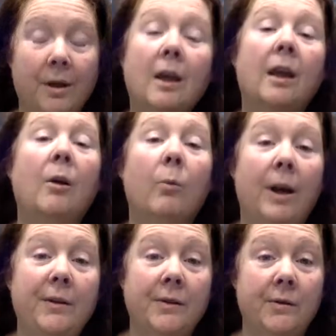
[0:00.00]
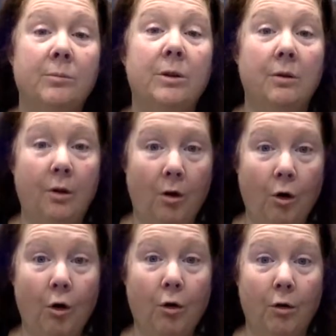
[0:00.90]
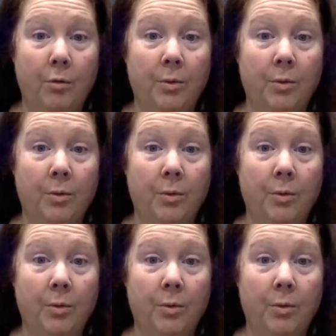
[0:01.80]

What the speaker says: kicking racism to the curb